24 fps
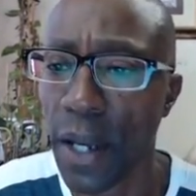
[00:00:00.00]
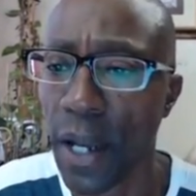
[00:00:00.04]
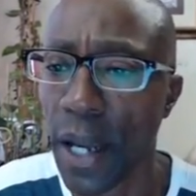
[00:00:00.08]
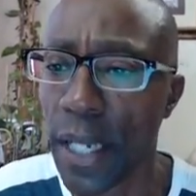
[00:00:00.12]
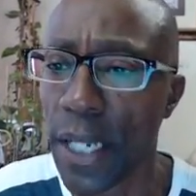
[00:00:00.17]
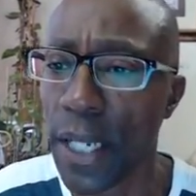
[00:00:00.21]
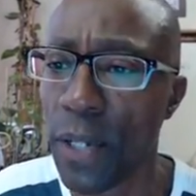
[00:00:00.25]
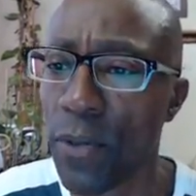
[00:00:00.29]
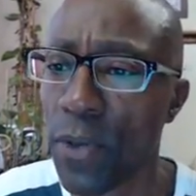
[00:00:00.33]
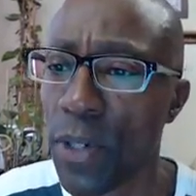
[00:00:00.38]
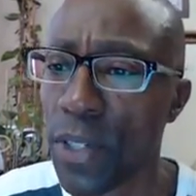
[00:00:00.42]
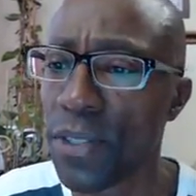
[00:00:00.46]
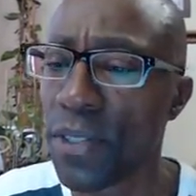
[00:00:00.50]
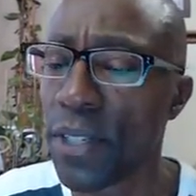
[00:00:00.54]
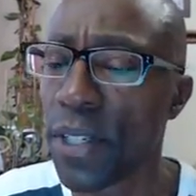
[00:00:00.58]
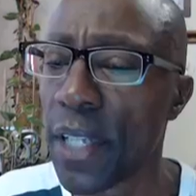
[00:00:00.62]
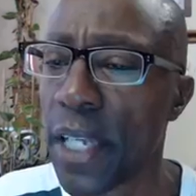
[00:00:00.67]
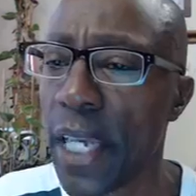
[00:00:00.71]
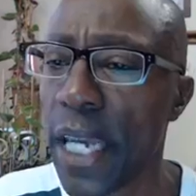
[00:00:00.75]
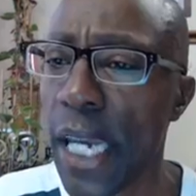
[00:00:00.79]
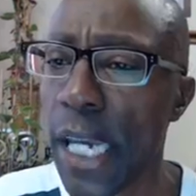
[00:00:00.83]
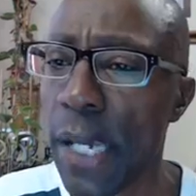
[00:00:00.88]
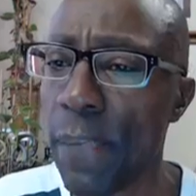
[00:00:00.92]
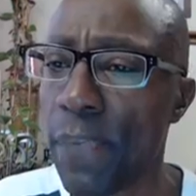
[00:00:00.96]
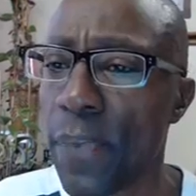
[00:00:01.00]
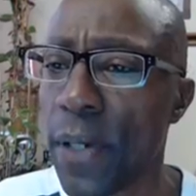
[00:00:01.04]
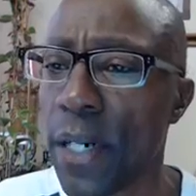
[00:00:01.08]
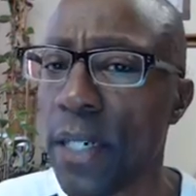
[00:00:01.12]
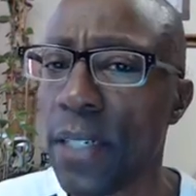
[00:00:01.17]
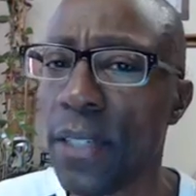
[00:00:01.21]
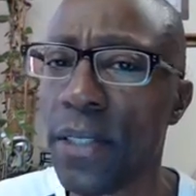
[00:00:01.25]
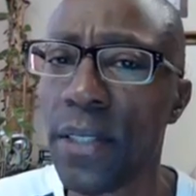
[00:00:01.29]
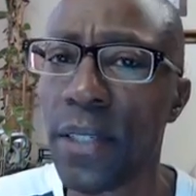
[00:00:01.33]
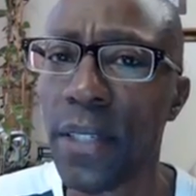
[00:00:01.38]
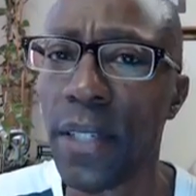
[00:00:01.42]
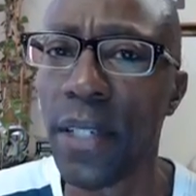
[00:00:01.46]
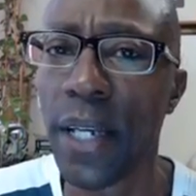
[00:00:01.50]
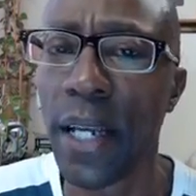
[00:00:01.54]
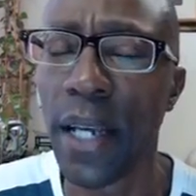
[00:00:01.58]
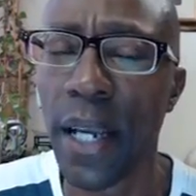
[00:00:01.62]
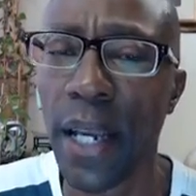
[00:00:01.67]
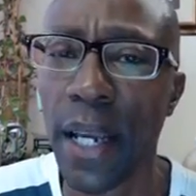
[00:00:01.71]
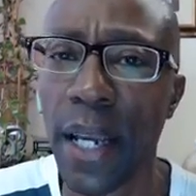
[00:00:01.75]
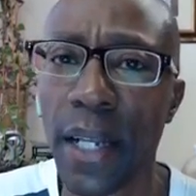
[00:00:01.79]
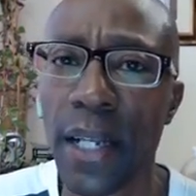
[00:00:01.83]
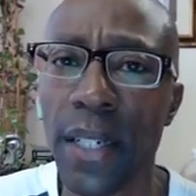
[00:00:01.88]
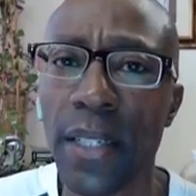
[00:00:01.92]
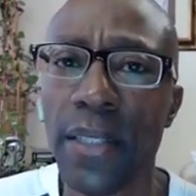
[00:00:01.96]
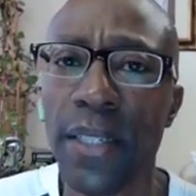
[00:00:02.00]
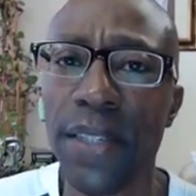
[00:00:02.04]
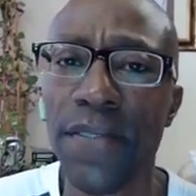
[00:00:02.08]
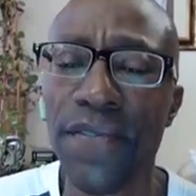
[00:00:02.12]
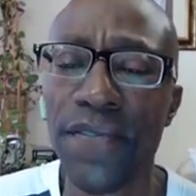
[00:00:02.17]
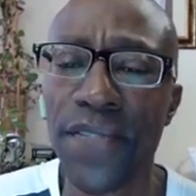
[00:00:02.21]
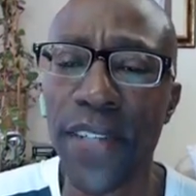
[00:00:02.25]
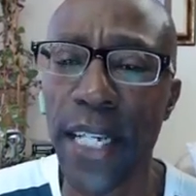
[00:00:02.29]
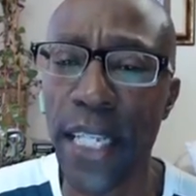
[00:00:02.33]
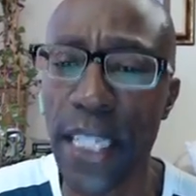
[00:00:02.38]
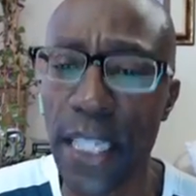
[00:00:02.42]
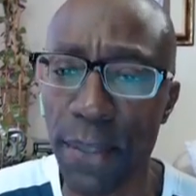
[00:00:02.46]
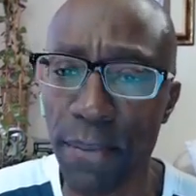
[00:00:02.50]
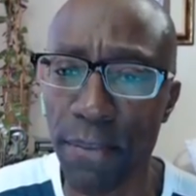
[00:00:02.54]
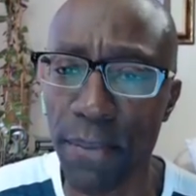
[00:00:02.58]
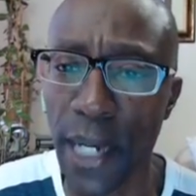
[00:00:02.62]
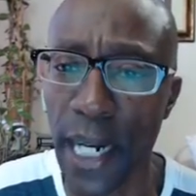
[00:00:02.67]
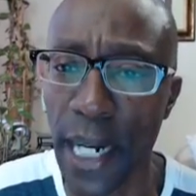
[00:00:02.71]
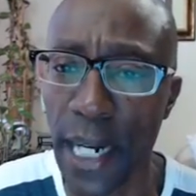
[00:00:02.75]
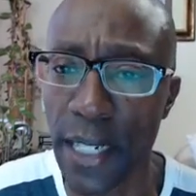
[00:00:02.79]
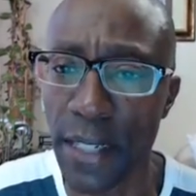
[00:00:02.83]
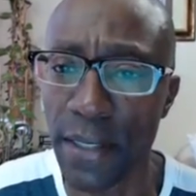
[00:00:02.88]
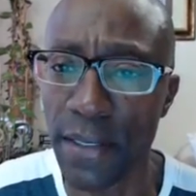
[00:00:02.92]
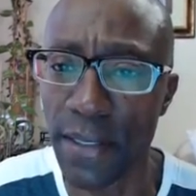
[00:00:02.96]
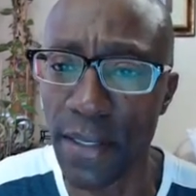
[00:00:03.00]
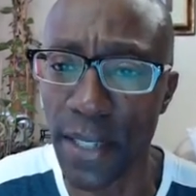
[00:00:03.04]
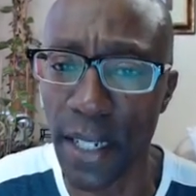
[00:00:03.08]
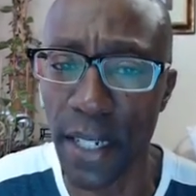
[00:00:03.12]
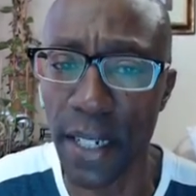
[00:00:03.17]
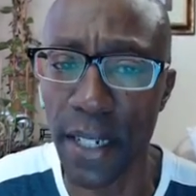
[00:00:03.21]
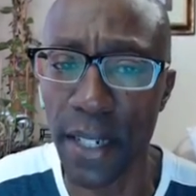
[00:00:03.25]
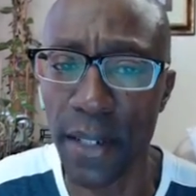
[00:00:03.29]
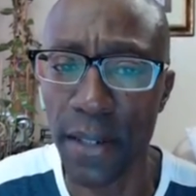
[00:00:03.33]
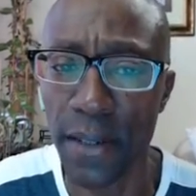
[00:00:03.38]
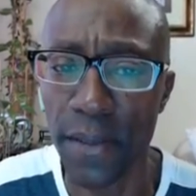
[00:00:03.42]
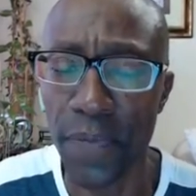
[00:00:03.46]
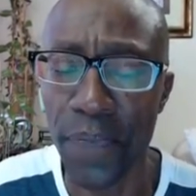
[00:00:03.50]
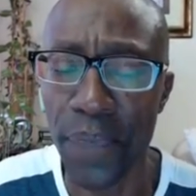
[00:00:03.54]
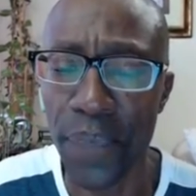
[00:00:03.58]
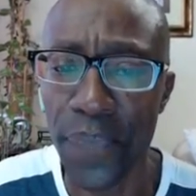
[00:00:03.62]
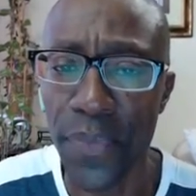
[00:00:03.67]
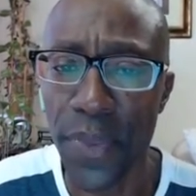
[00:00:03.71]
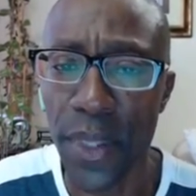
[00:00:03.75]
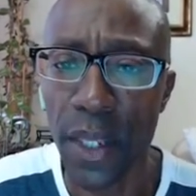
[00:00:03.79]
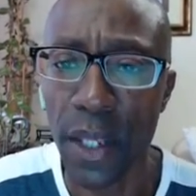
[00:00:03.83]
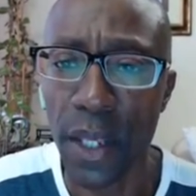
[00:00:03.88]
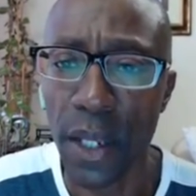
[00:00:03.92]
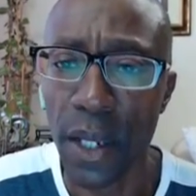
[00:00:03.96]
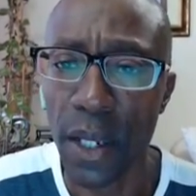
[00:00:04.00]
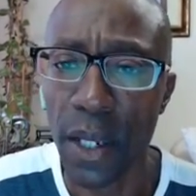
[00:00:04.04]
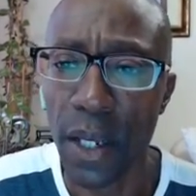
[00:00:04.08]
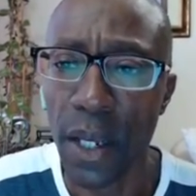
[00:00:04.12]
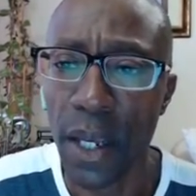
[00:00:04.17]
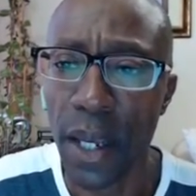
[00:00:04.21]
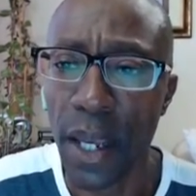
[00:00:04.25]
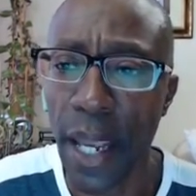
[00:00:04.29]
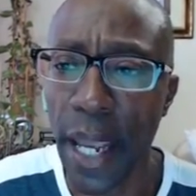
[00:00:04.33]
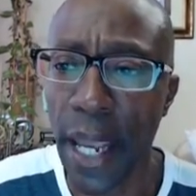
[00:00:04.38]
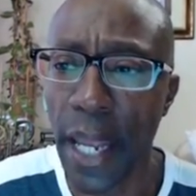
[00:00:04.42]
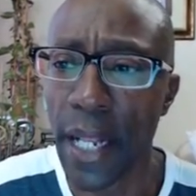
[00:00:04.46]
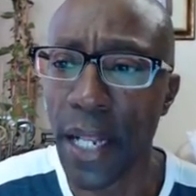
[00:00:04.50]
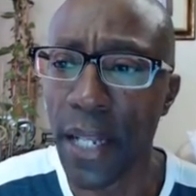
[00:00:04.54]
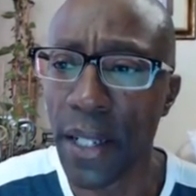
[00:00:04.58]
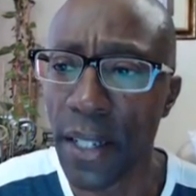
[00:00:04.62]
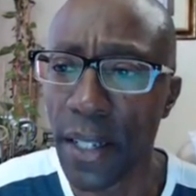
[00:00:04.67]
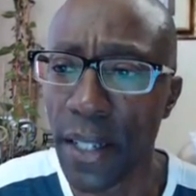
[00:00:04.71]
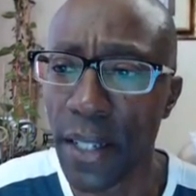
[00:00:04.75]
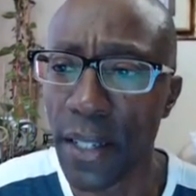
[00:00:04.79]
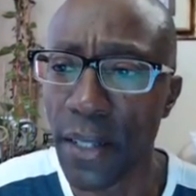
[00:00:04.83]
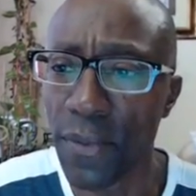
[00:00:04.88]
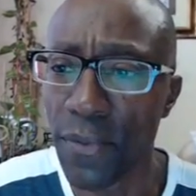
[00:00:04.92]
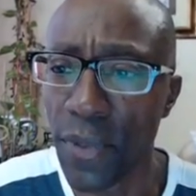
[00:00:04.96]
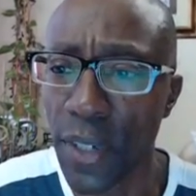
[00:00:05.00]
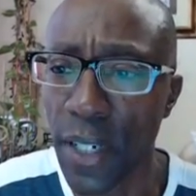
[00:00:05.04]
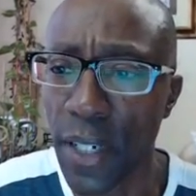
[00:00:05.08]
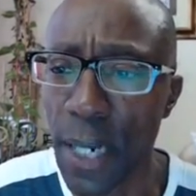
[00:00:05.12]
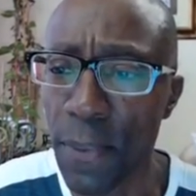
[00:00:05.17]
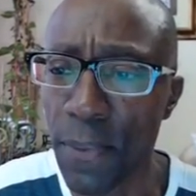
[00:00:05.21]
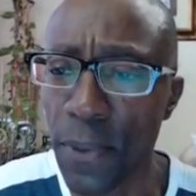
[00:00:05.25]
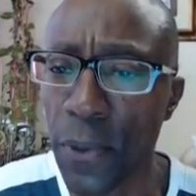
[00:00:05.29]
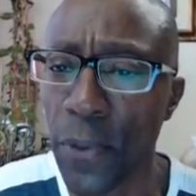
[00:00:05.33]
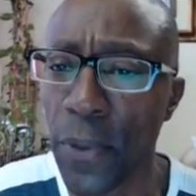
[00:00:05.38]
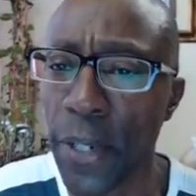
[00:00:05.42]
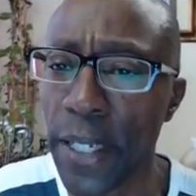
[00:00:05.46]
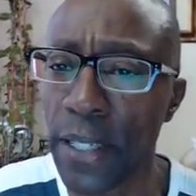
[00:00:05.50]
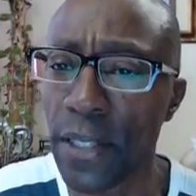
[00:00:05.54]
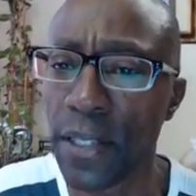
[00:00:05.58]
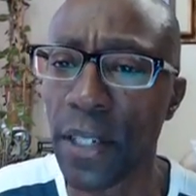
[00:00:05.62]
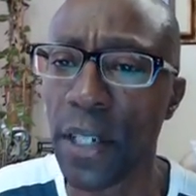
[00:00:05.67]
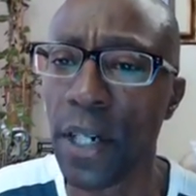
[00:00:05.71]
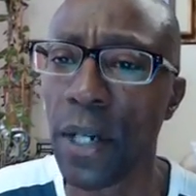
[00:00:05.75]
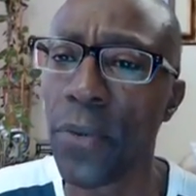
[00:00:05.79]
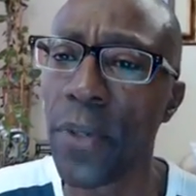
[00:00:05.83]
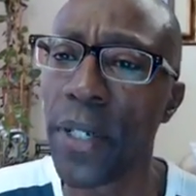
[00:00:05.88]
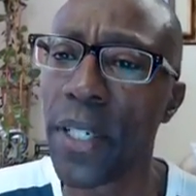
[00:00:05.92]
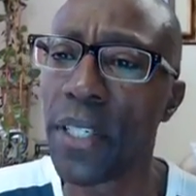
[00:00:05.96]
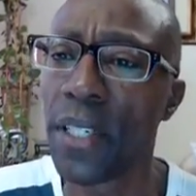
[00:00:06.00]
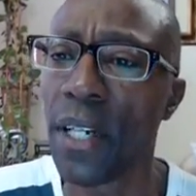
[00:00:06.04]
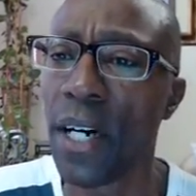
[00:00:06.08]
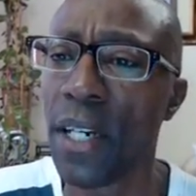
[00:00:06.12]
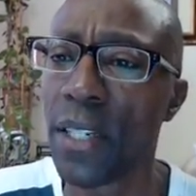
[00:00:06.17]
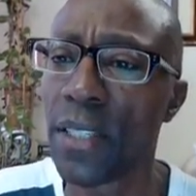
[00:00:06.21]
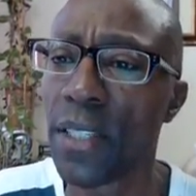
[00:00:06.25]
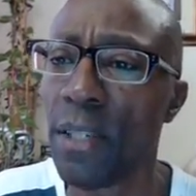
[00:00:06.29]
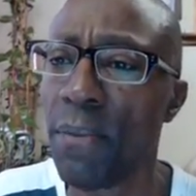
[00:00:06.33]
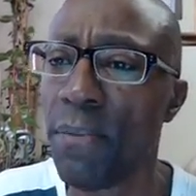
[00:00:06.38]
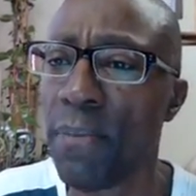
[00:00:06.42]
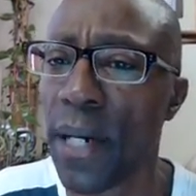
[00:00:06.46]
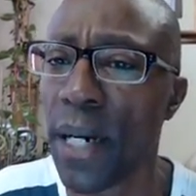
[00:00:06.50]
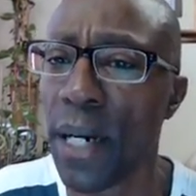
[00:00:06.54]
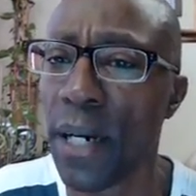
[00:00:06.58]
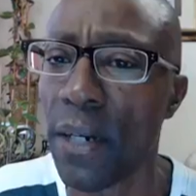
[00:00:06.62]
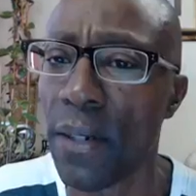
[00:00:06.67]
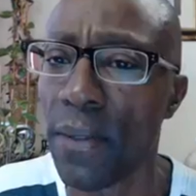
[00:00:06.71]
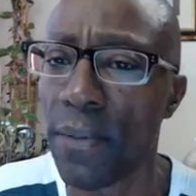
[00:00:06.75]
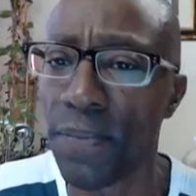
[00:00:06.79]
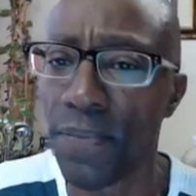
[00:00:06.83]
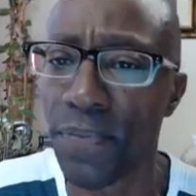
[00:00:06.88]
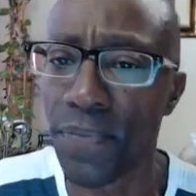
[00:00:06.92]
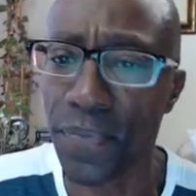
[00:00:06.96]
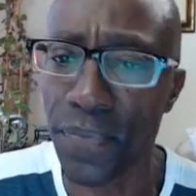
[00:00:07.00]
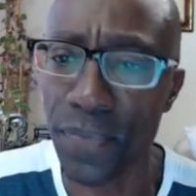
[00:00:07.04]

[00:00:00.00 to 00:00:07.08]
And he wants to keep us in a defeated mindset. And a couple of weeks ago, we talked about